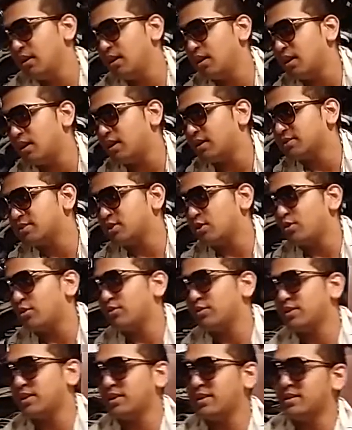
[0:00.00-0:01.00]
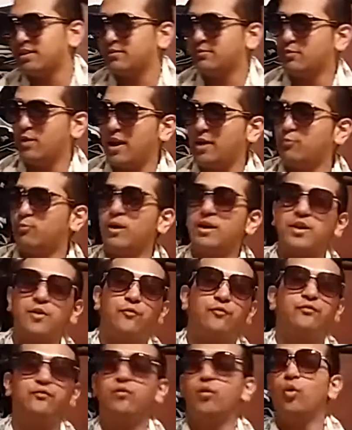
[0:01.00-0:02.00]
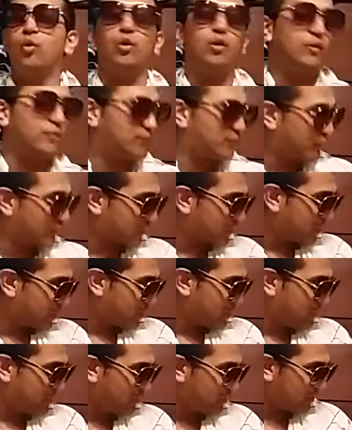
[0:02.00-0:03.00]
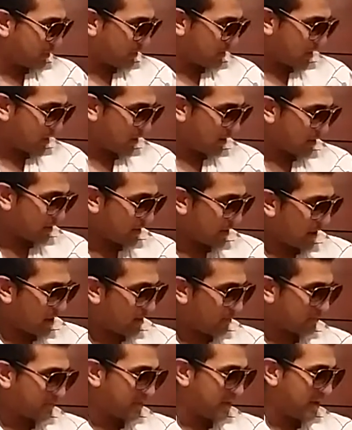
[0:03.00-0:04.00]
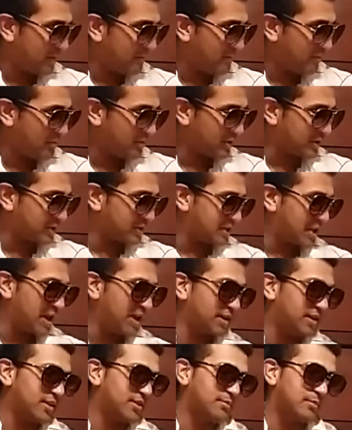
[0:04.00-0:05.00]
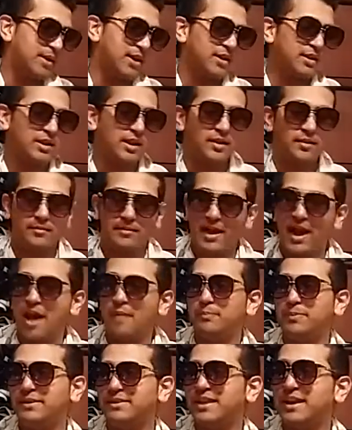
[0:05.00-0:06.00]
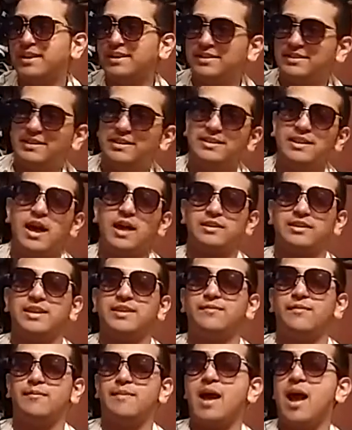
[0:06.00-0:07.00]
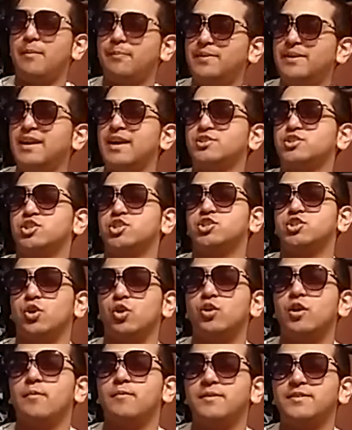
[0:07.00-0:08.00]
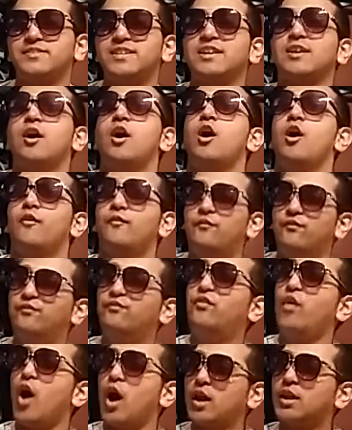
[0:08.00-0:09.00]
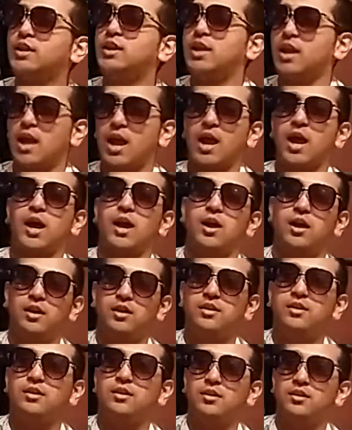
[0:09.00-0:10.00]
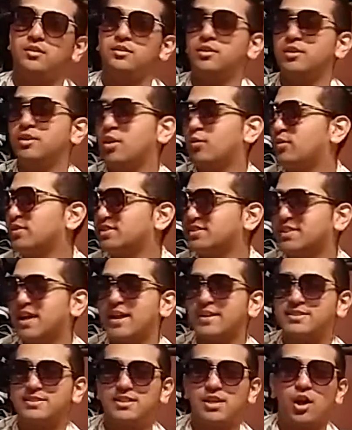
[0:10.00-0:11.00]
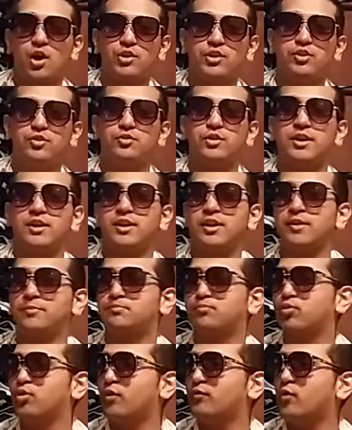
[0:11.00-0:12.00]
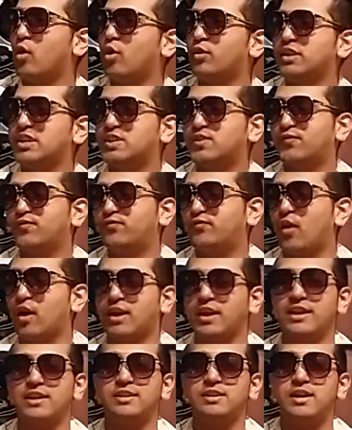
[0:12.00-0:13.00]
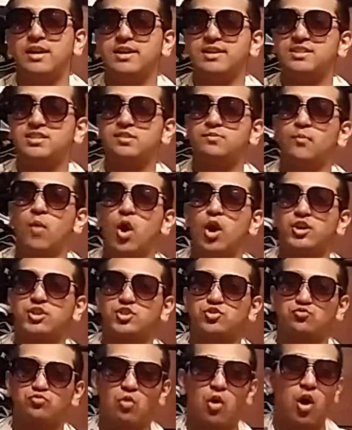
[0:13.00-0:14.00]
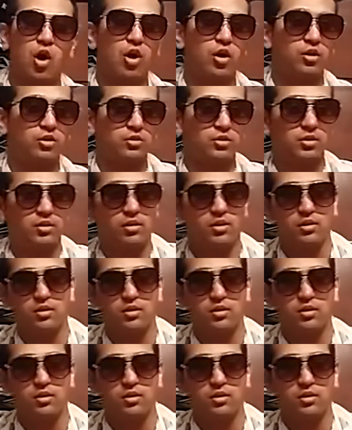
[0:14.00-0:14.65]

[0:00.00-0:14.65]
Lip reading: ay. So, wait, what a fool that a lot of people take it, man. I'm happy that he did not leave. I'm happy he actually showed up. It's like, fuck yeah. You know, what does that tell you? Like, it proved all these fucking smarks wrong.